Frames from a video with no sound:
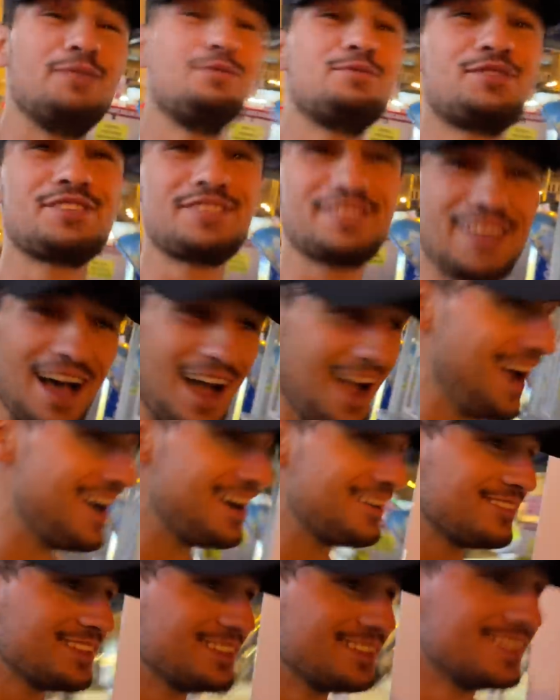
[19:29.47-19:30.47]
I'm
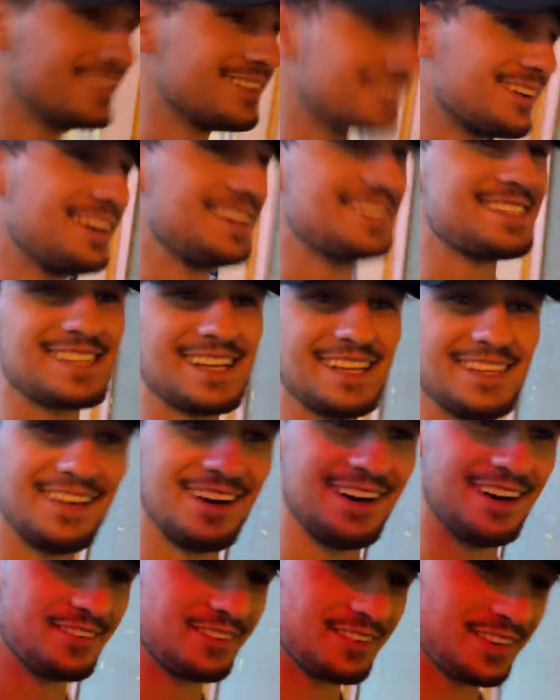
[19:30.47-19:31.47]
starving. Right, send
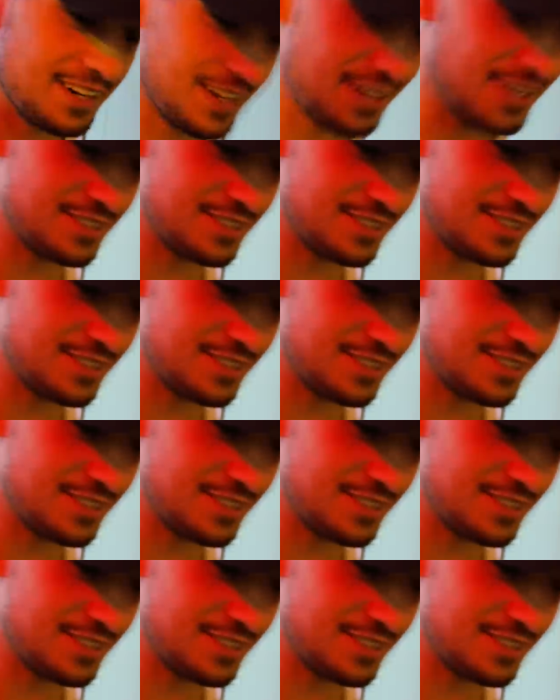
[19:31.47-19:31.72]
on. We're gonna go